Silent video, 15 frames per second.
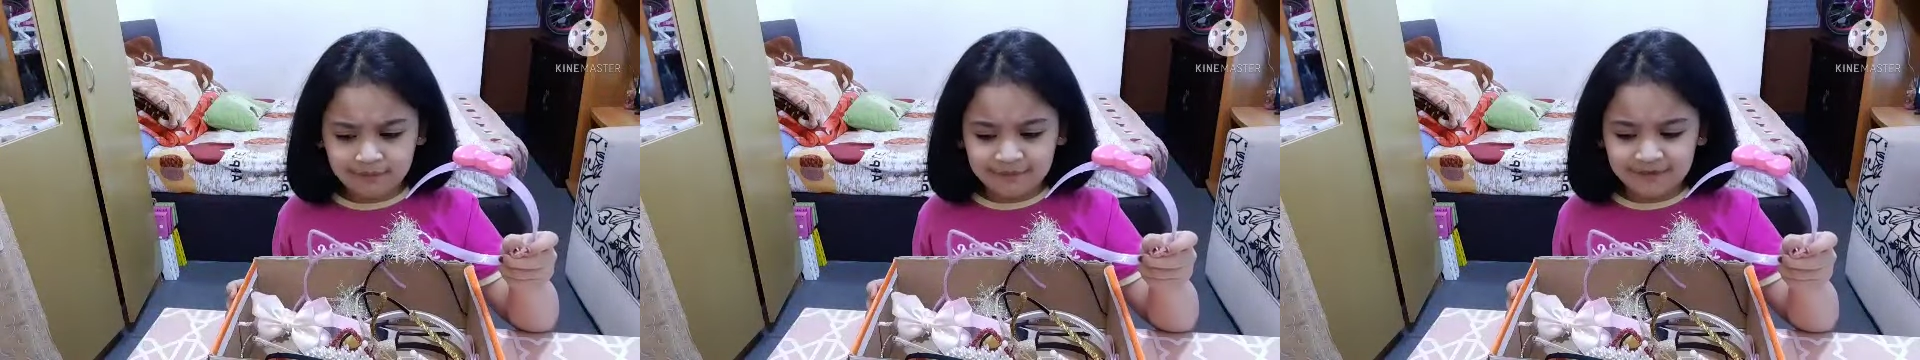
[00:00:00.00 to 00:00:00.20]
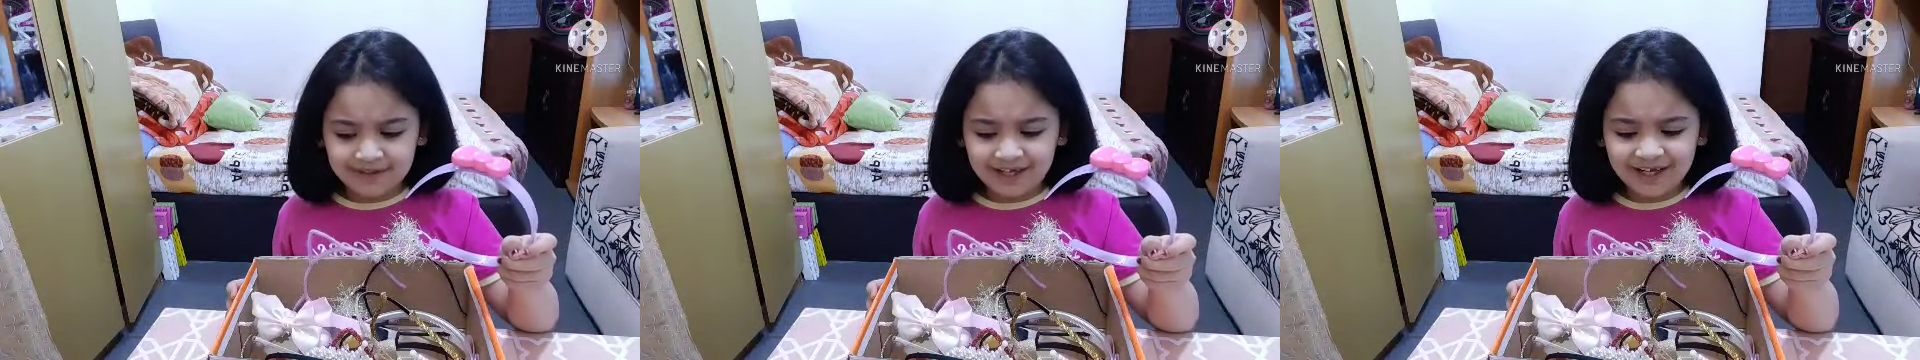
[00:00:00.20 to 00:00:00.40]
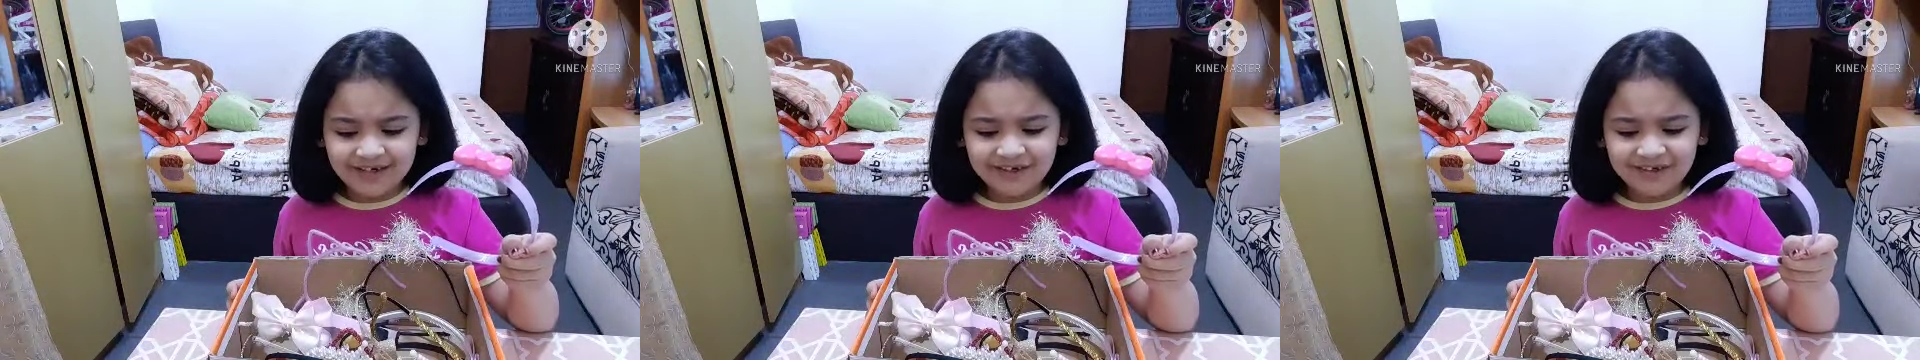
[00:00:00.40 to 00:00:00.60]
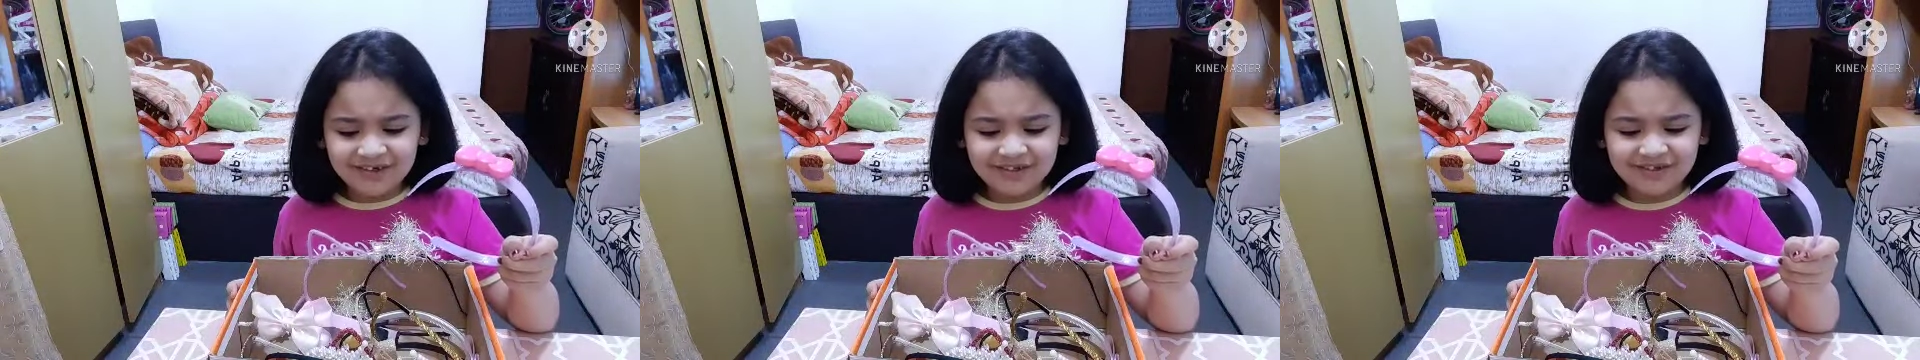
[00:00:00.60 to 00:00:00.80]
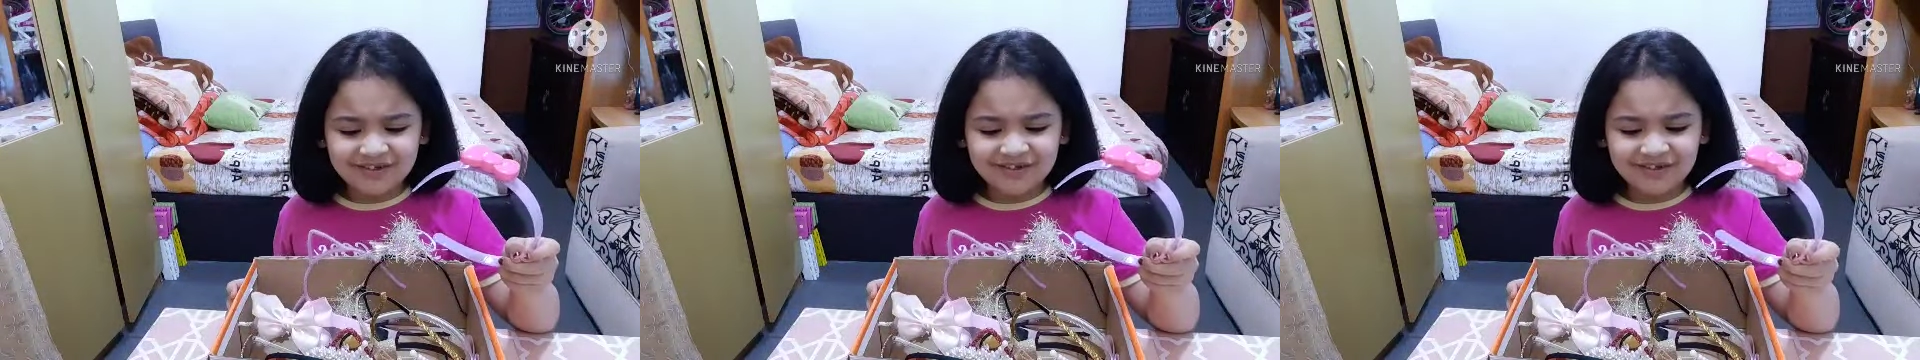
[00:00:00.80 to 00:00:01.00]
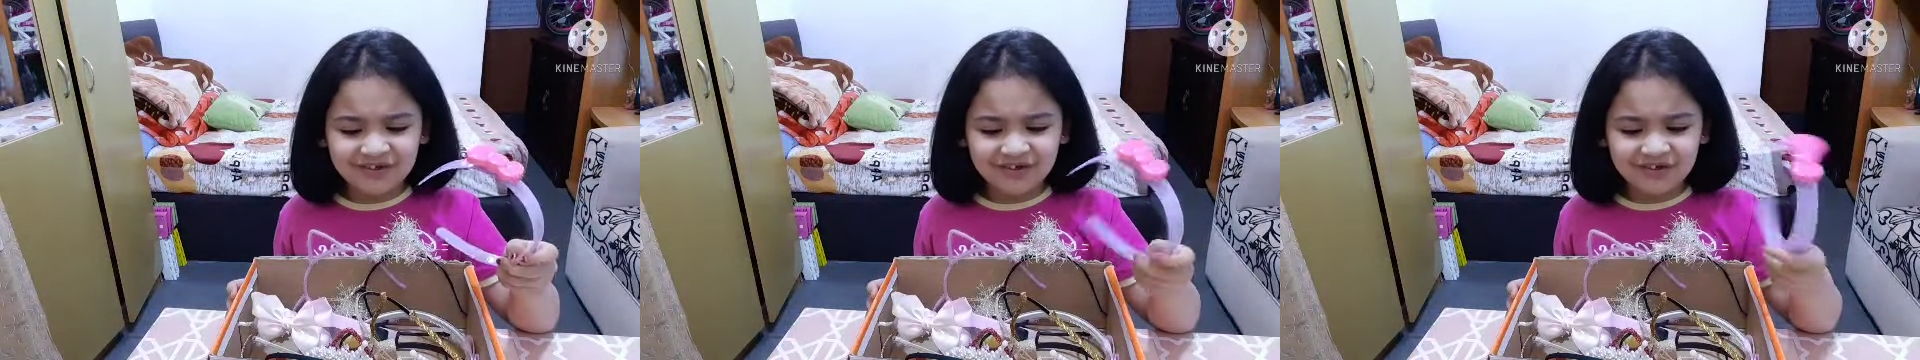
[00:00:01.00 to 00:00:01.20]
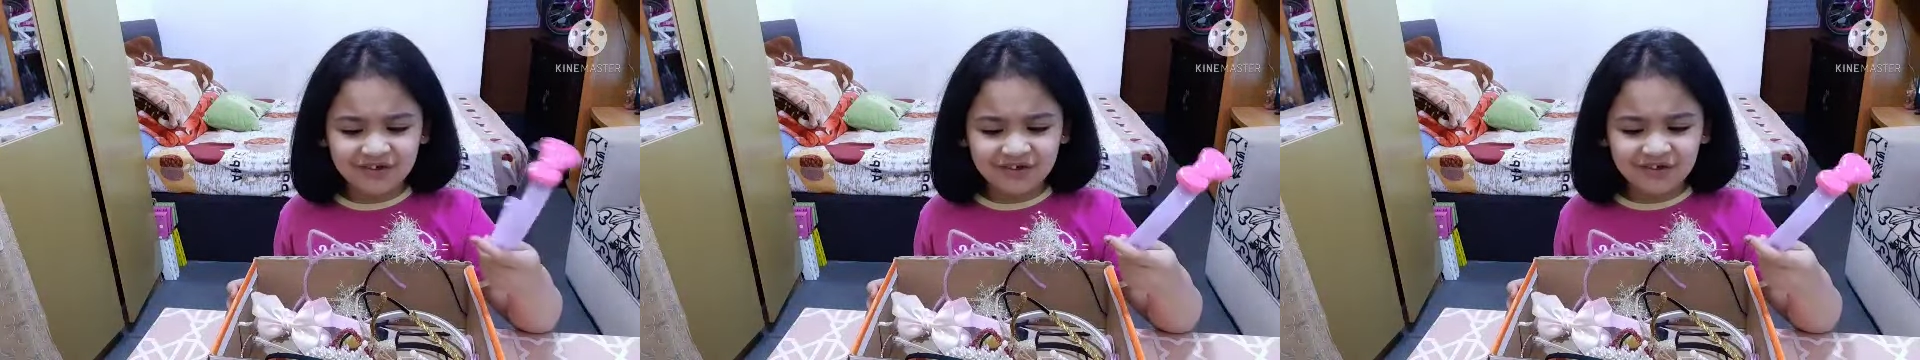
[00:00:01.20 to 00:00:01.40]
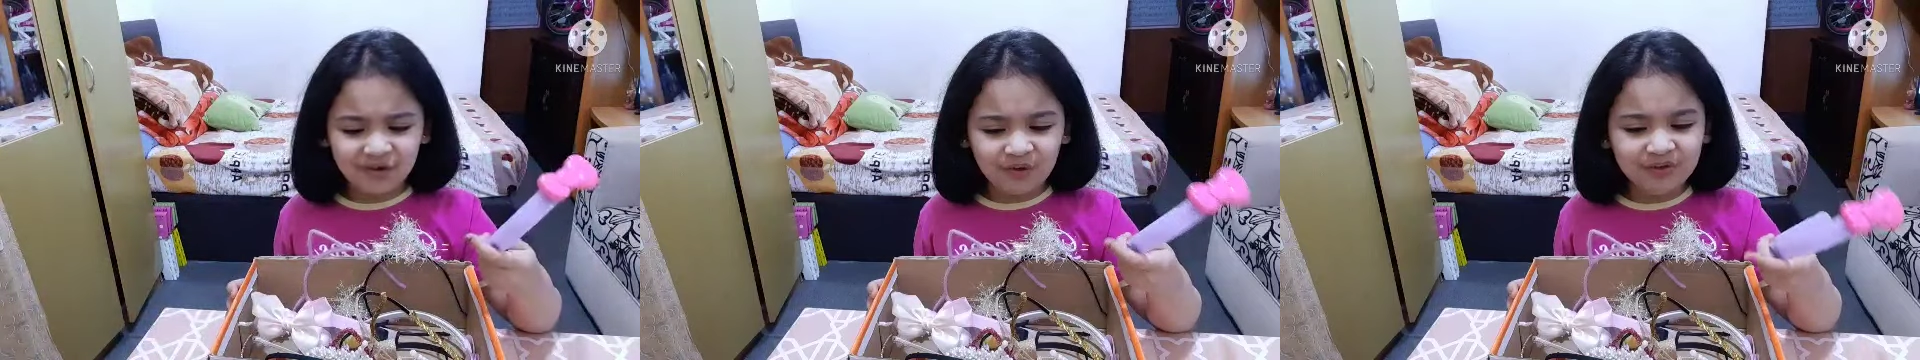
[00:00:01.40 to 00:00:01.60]
Did I just
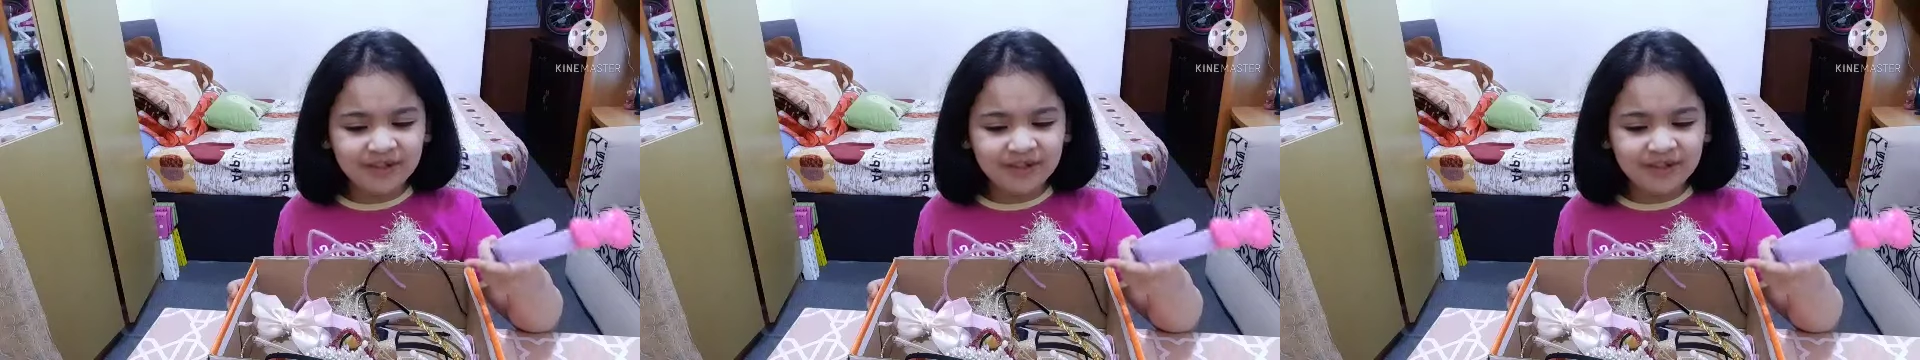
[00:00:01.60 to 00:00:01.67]
show